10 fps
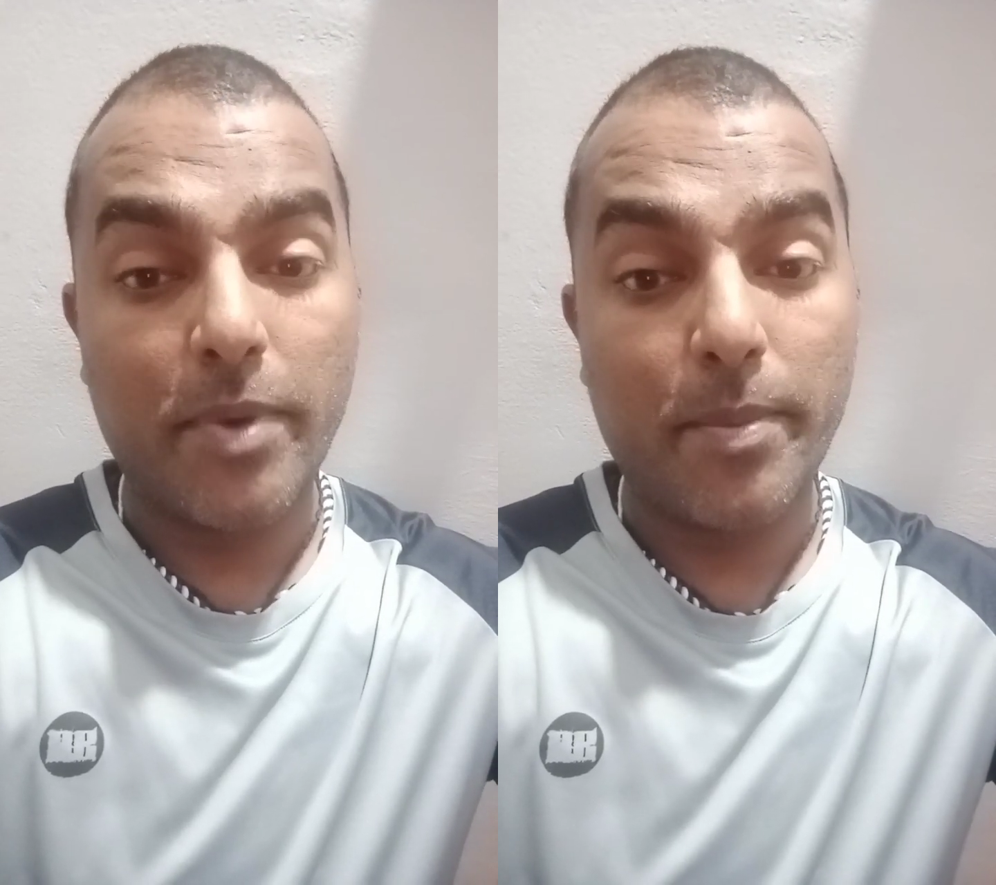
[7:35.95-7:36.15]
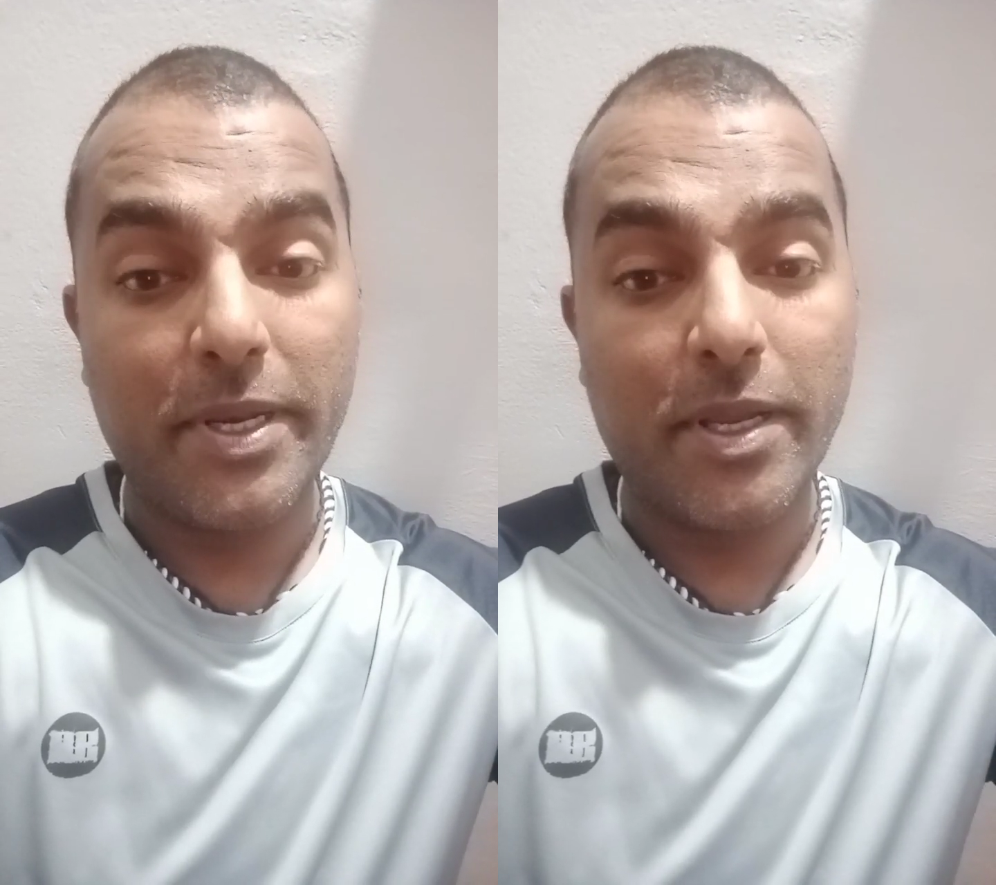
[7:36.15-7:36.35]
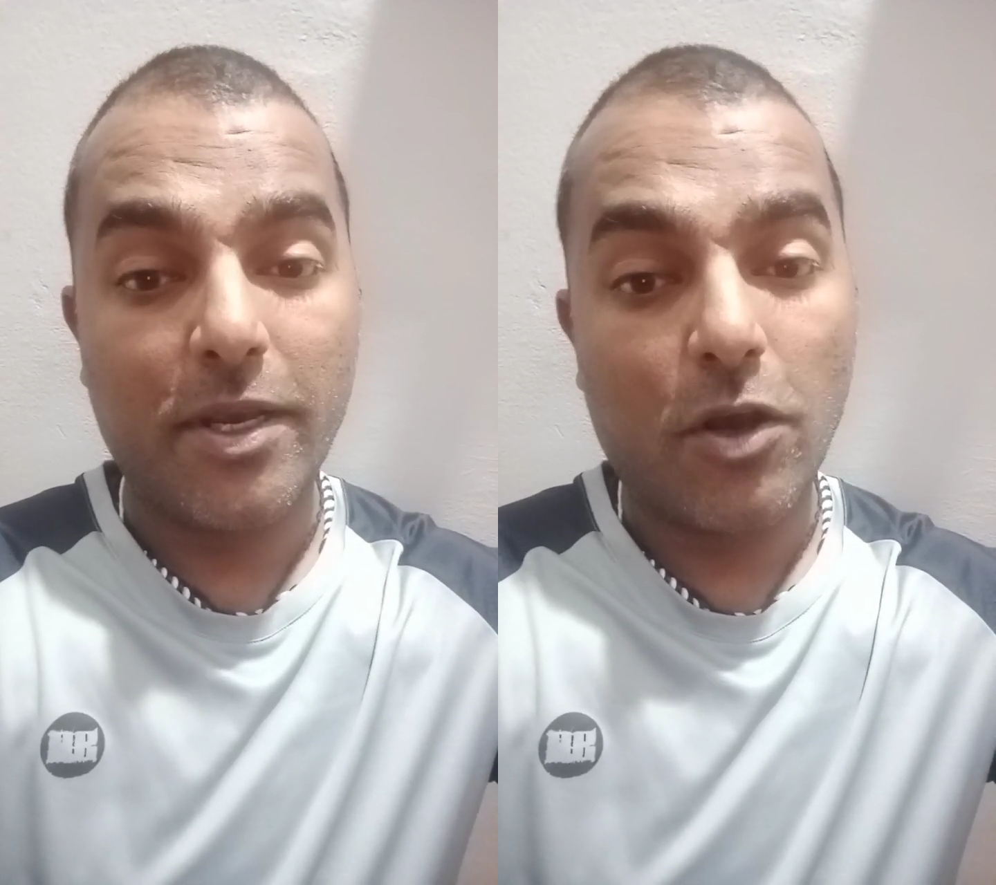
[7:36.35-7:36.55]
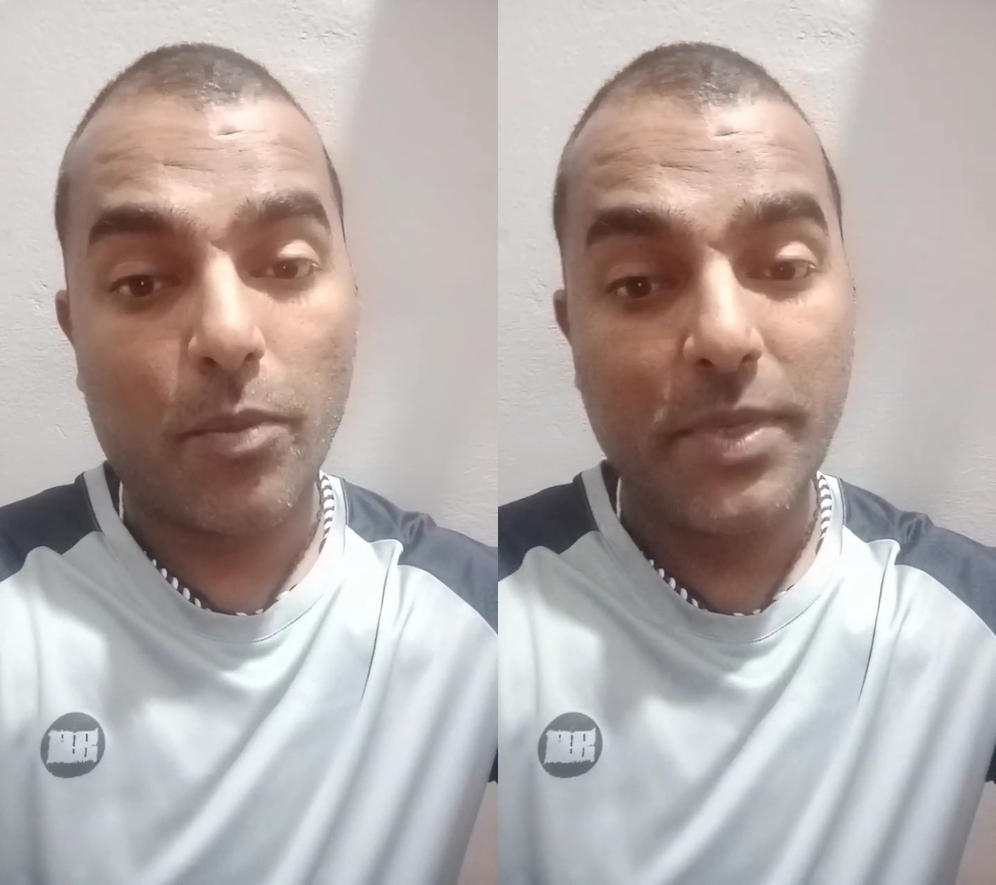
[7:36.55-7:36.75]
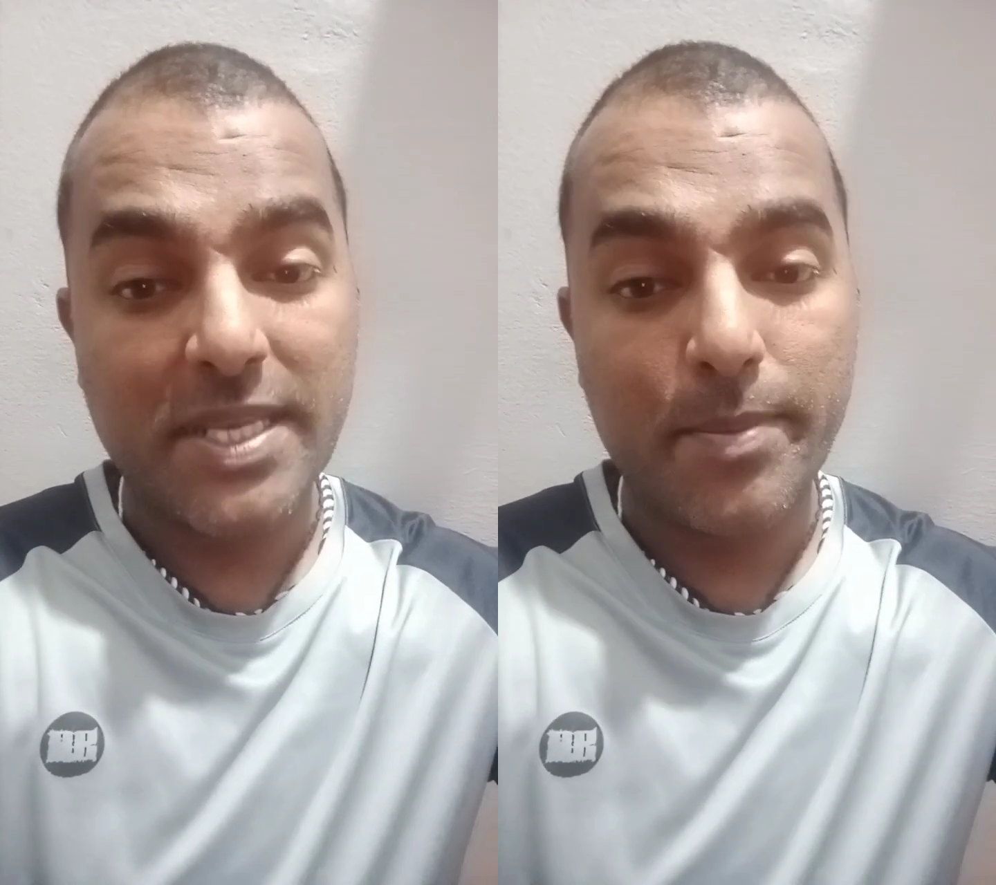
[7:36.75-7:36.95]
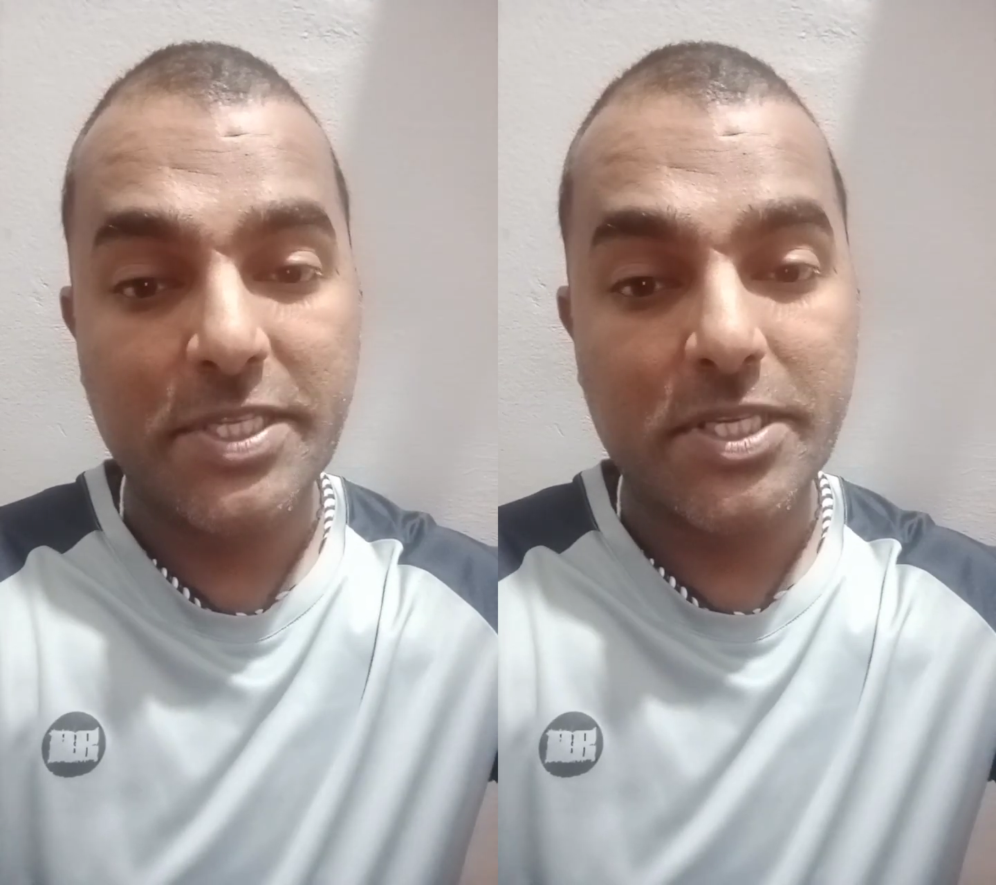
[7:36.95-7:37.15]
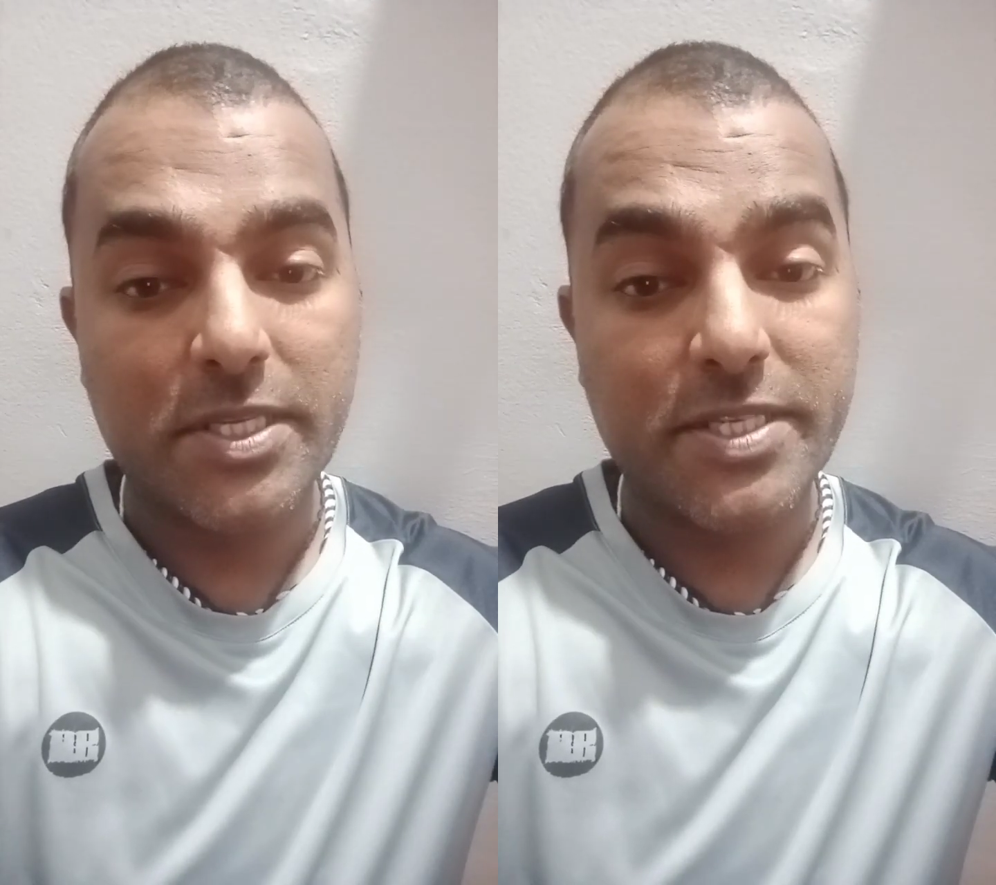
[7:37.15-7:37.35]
I mean, obviously Mitchell